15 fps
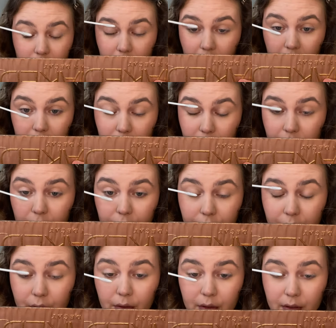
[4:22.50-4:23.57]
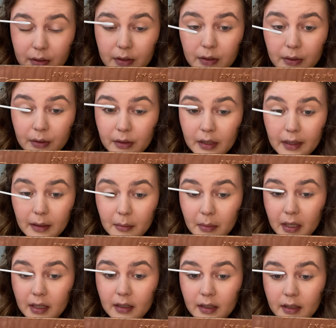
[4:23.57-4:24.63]
So I do want to focus on like
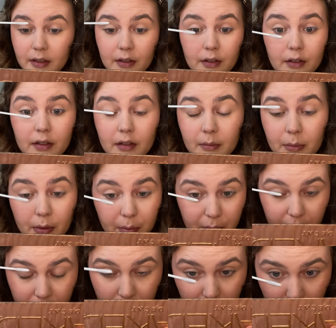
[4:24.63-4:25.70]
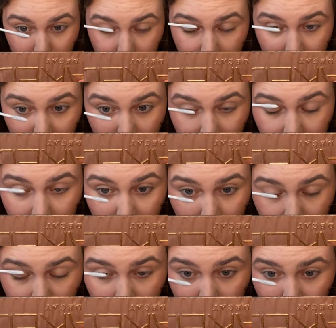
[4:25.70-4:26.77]
making a proper routine,
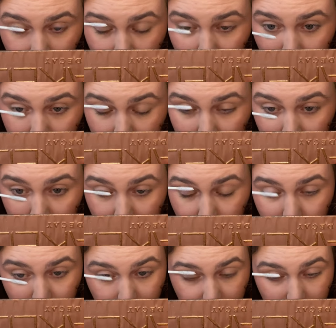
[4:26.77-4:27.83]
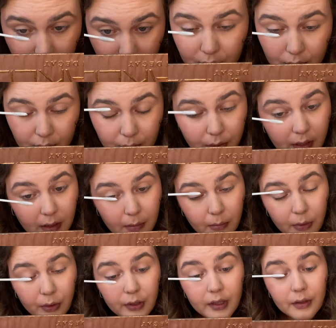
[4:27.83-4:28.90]
like a night routine, so a
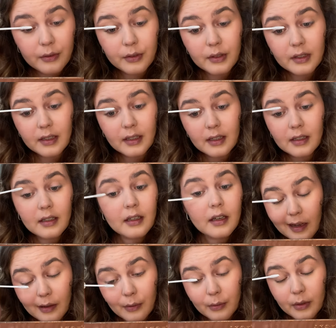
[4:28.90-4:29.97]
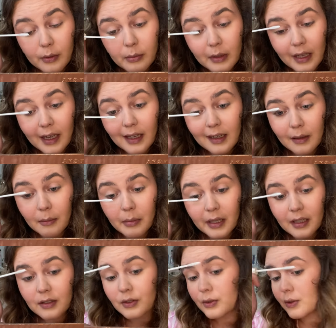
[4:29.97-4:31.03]
morning routine. I will be heading
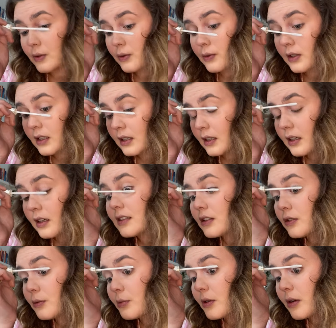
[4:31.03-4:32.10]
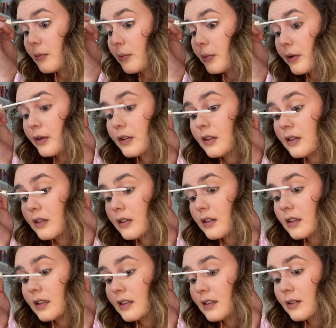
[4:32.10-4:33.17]
back to uni. Super
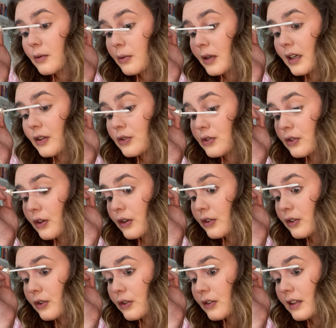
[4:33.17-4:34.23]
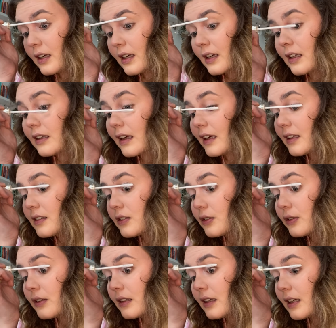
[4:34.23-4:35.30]
important. It's the way you start your day and end
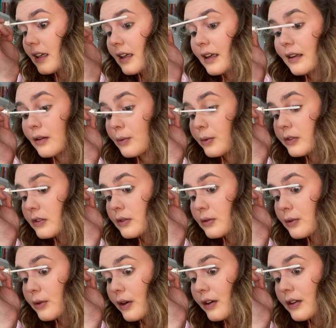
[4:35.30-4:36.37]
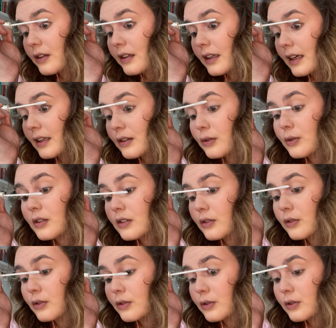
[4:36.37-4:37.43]
your day, and you want to like do it
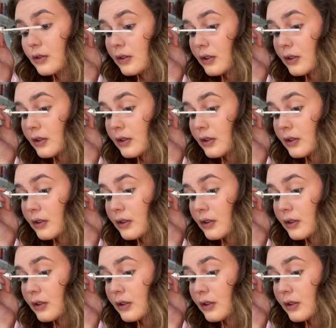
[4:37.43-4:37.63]
on a good